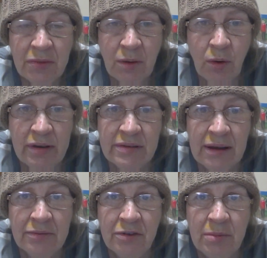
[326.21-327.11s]
What he's
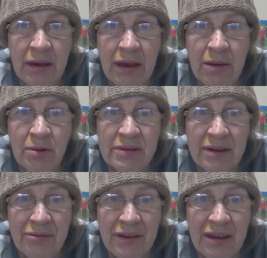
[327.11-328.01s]
done for me, he will
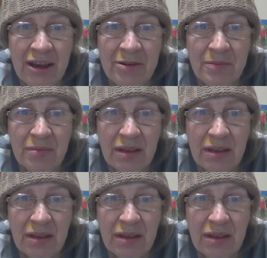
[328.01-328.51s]
do for you.